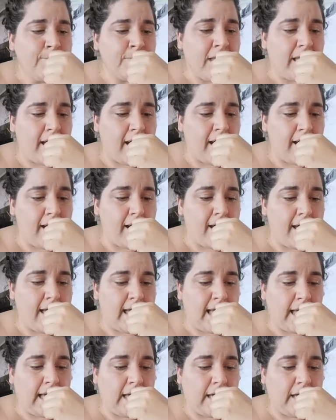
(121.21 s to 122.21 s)

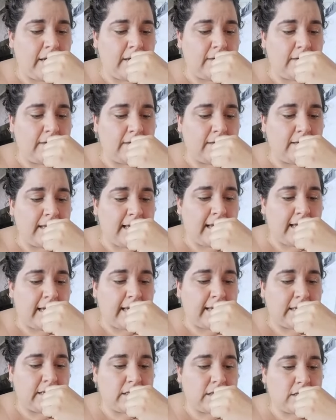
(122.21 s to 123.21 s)
and
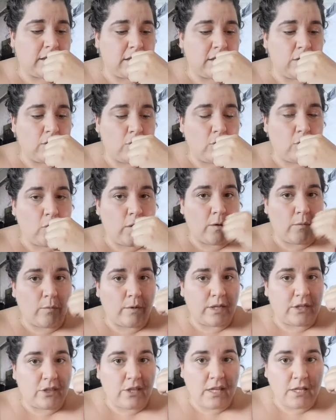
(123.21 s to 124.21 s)
that what
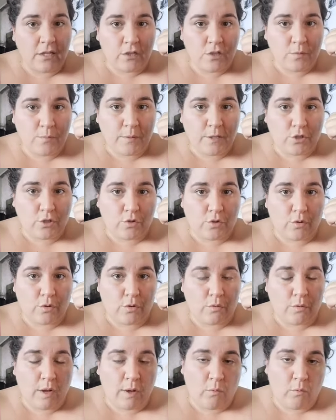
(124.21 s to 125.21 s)
we think to be
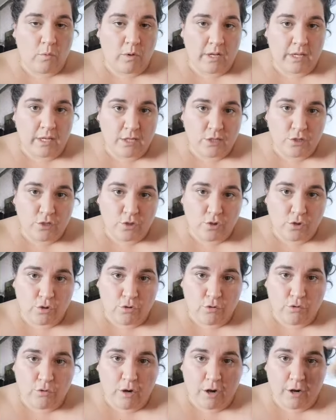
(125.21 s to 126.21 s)
true and what is
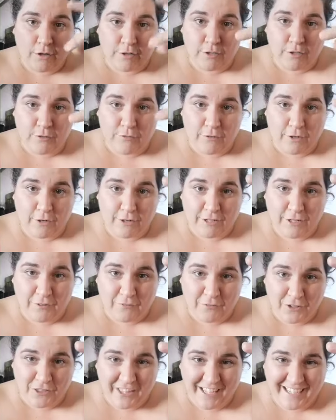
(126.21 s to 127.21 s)
true are two very
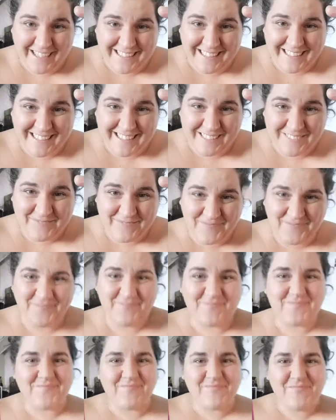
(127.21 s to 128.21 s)
different things.
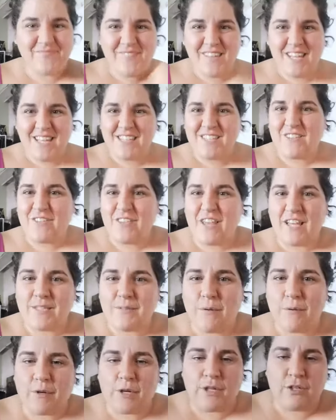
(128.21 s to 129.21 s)
So, that's
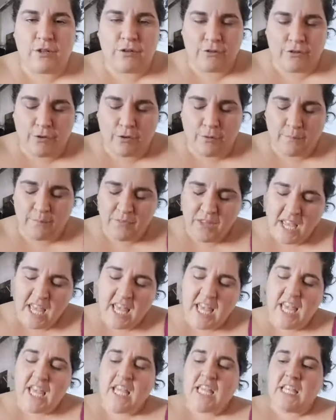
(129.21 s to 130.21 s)
what we're going to go through.
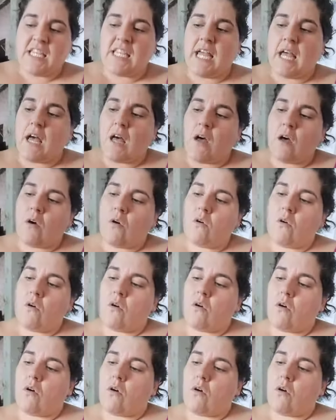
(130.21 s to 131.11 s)
Now,